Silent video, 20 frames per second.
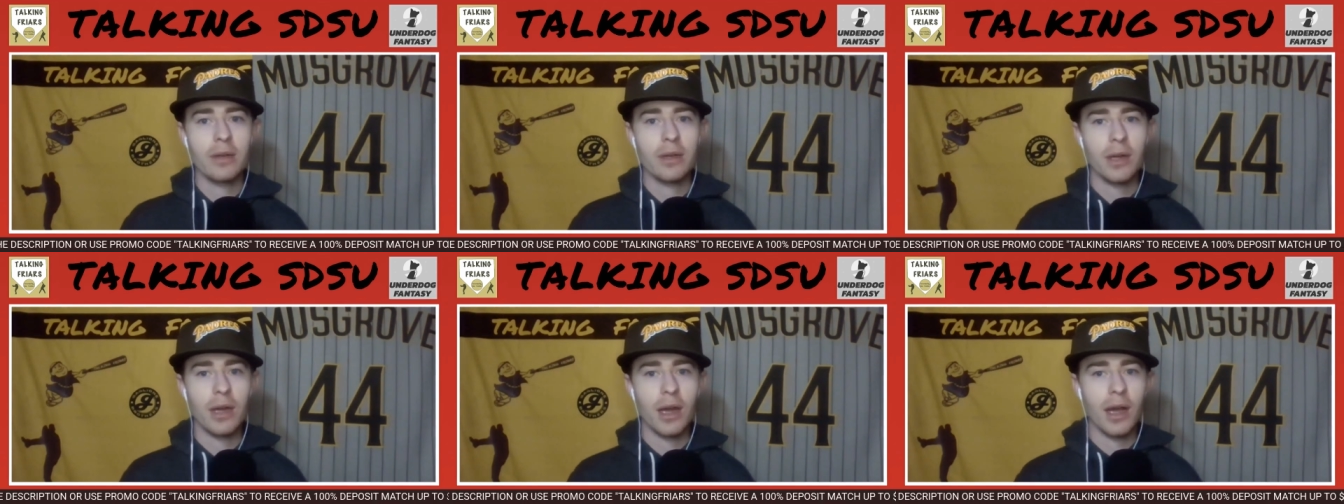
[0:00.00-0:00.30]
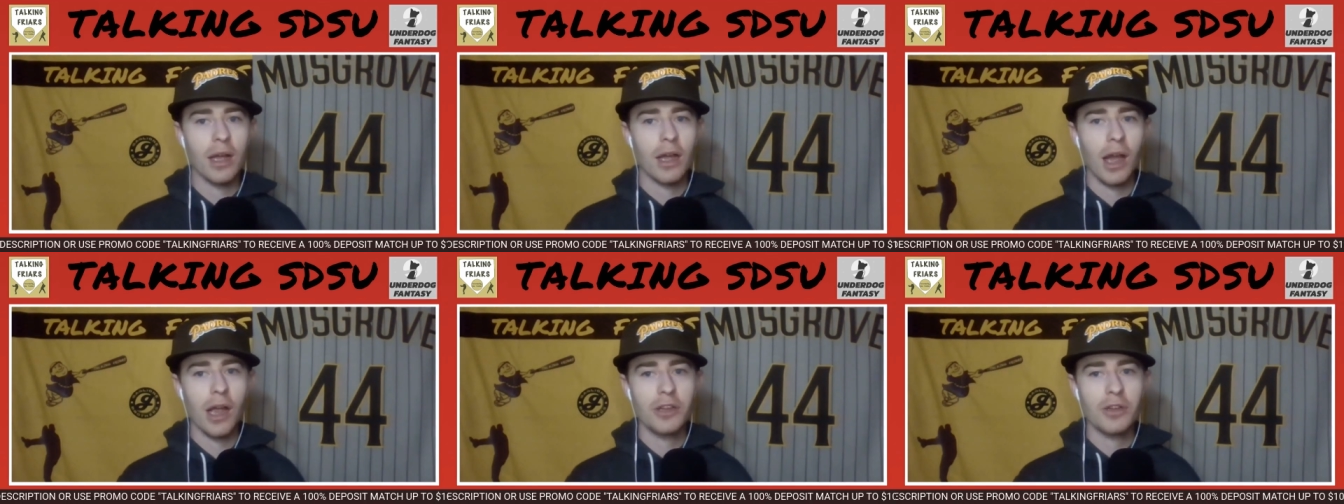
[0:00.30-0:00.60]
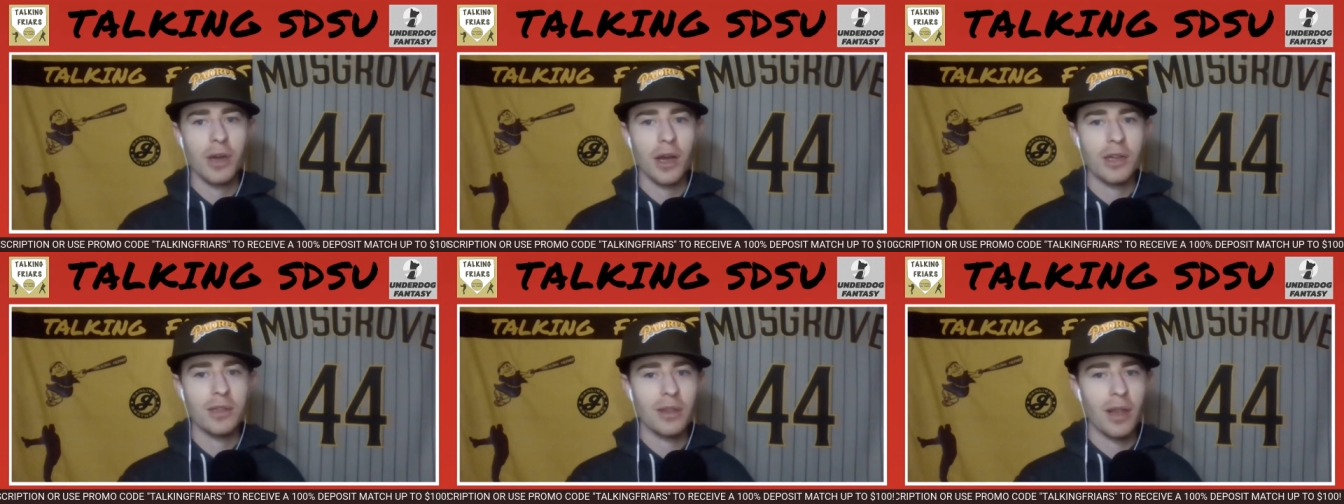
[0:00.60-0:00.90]
I,
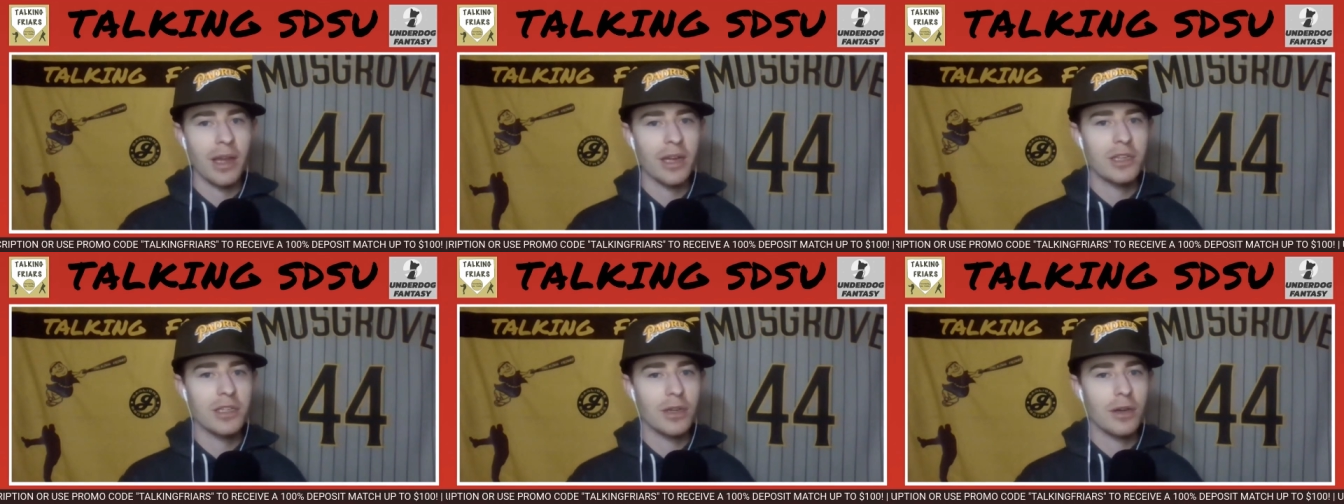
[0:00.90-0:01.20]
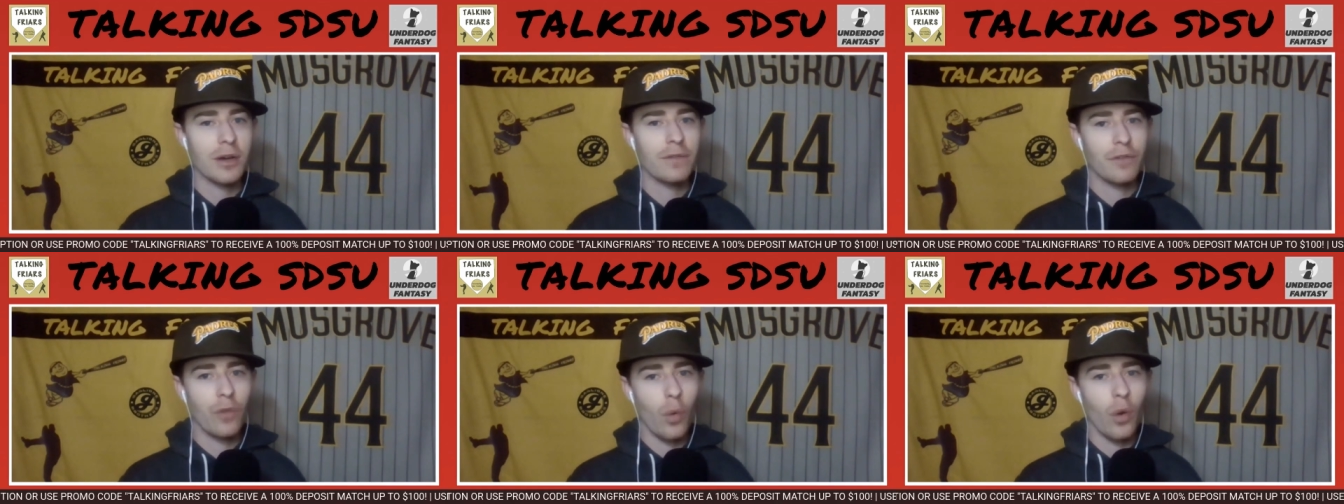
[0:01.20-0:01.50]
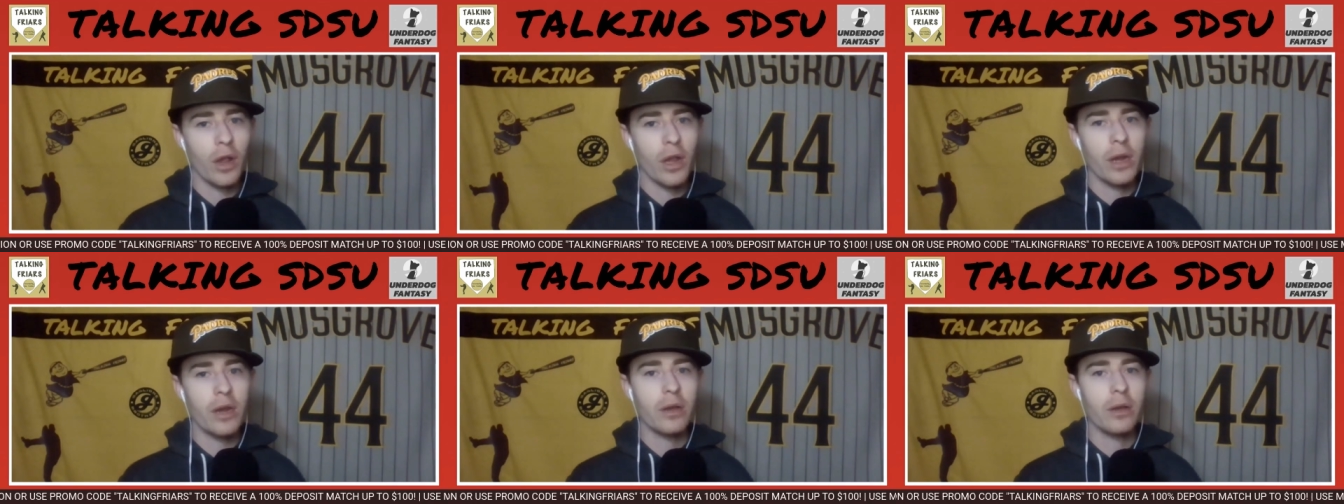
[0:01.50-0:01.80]
I would like to
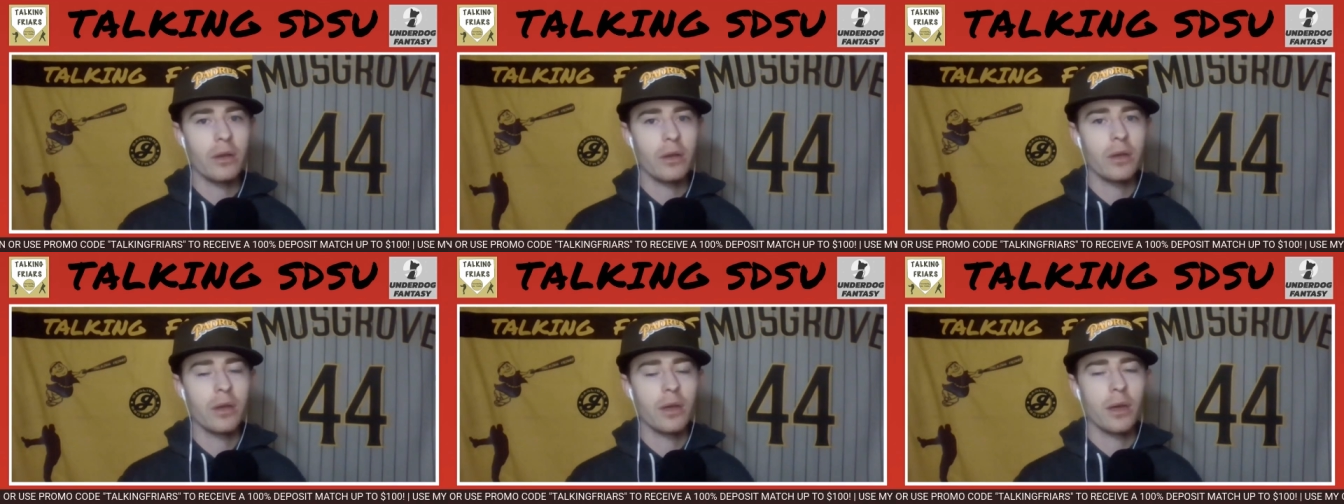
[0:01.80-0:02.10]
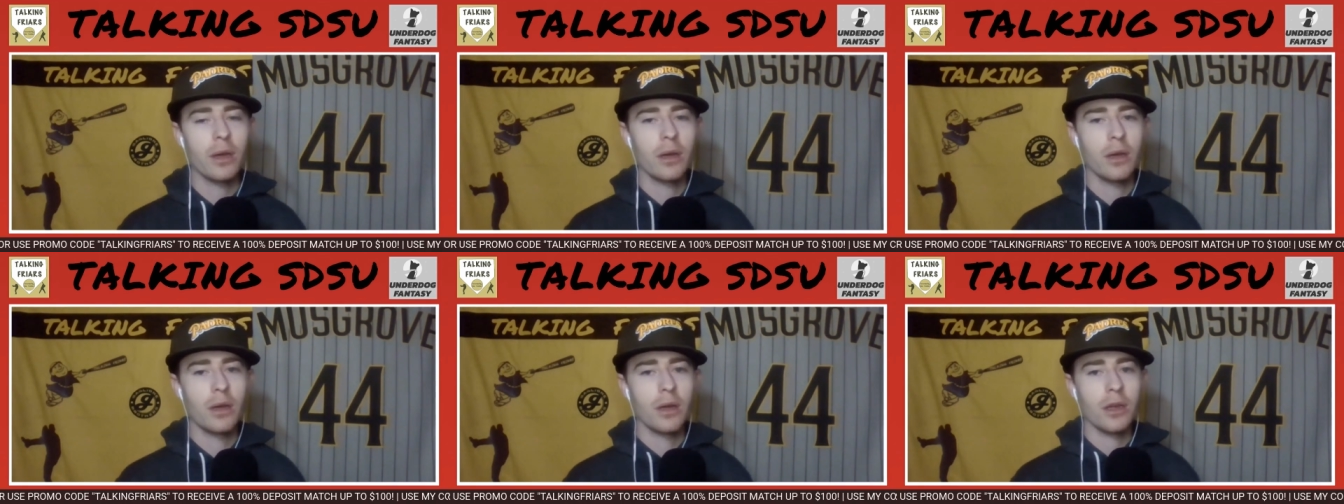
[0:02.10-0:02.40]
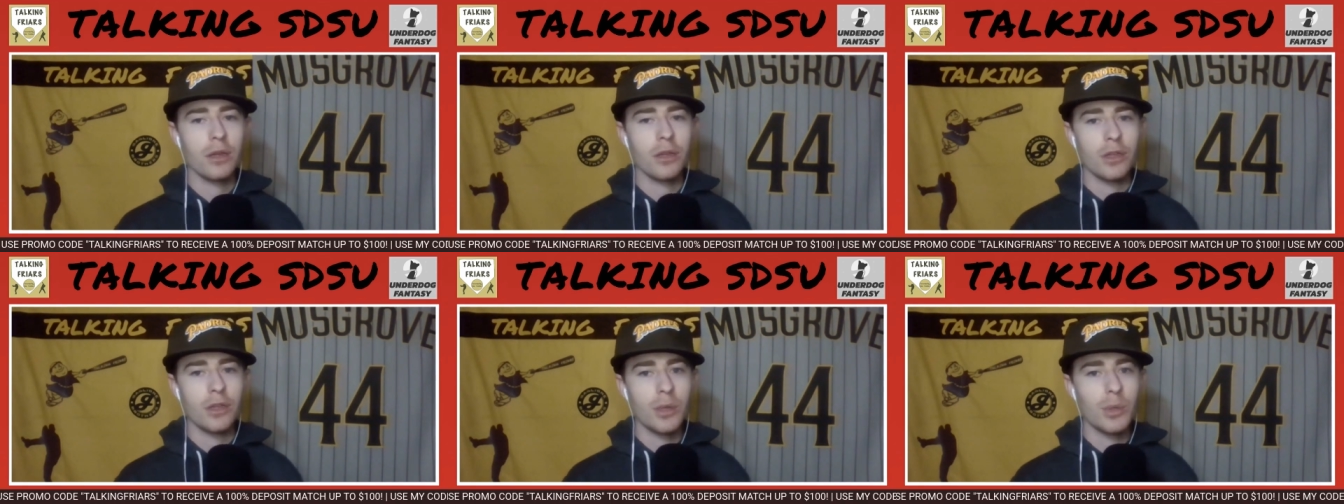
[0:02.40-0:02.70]
avoid
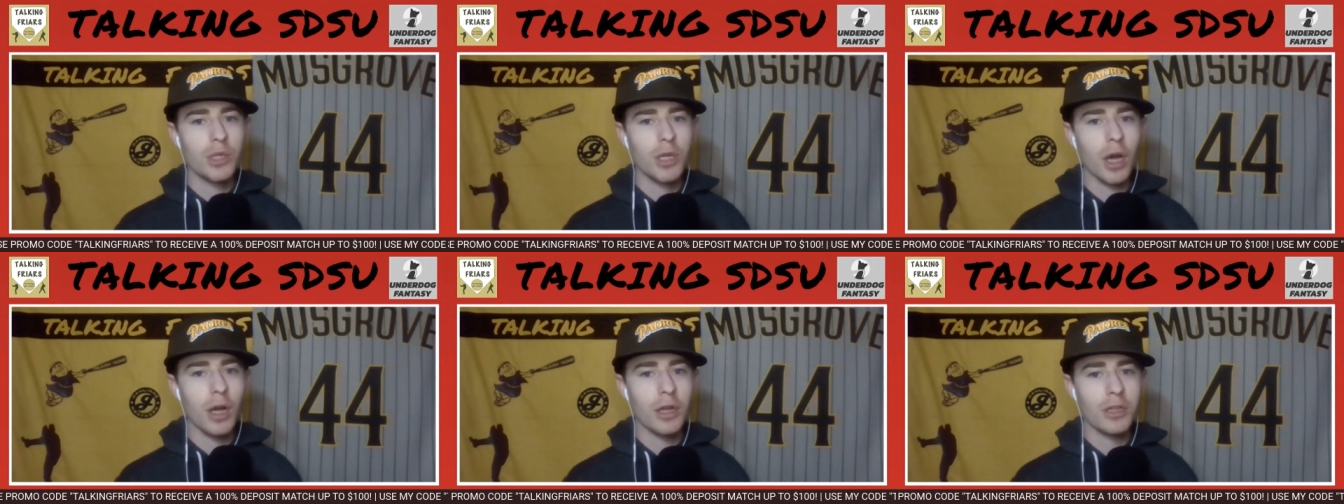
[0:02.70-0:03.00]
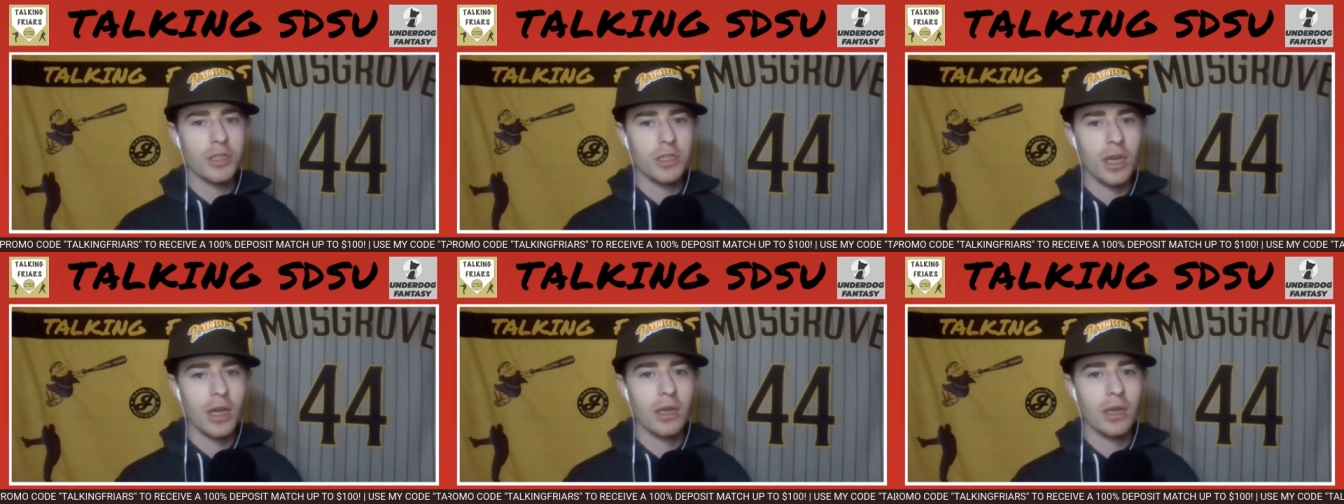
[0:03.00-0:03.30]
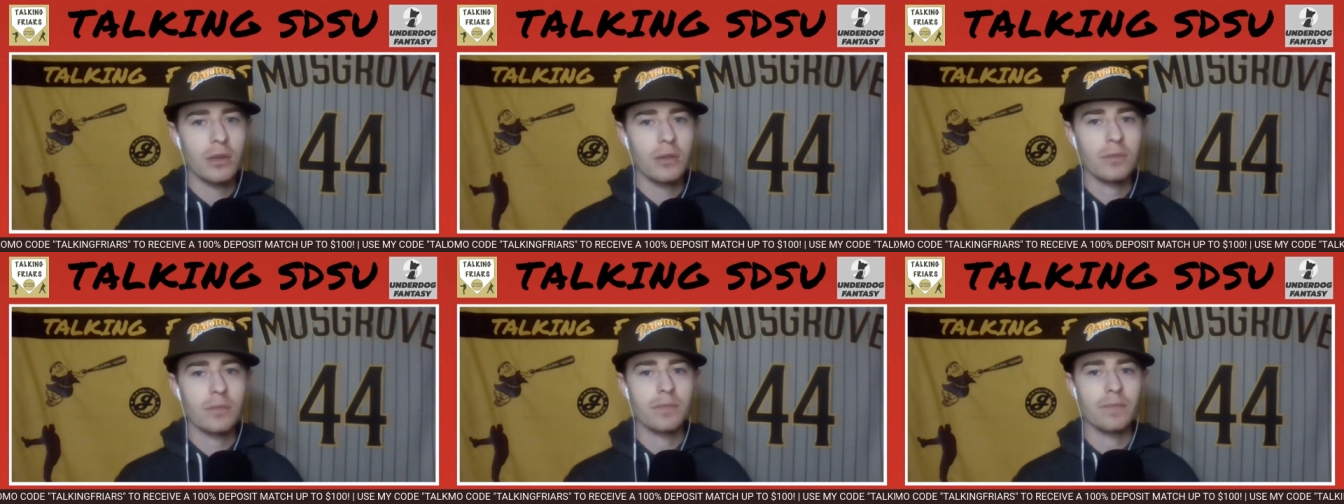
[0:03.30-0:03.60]
Utah
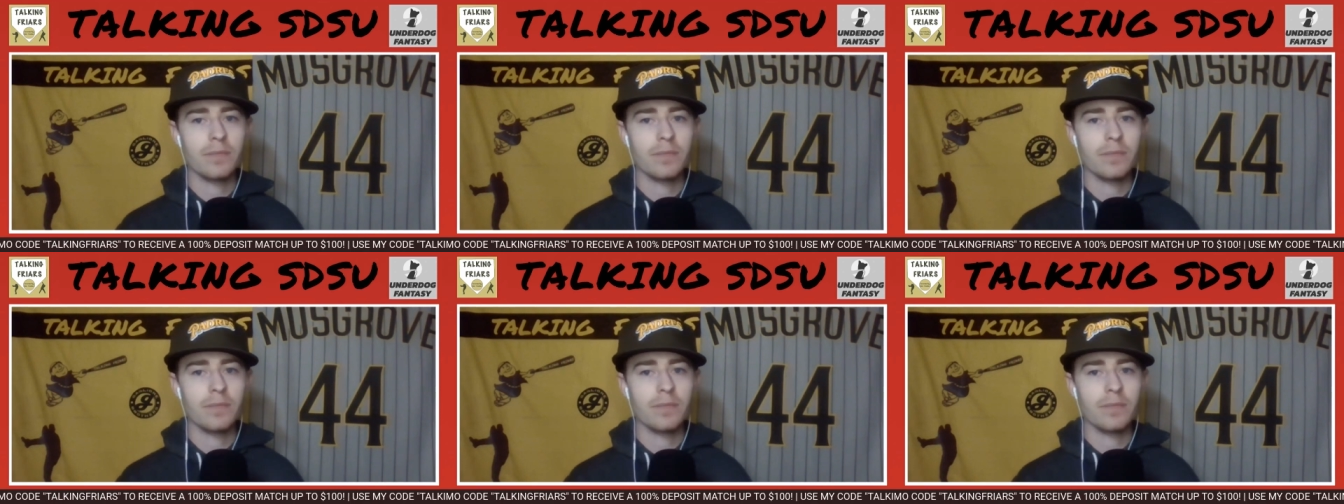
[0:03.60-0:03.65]
State.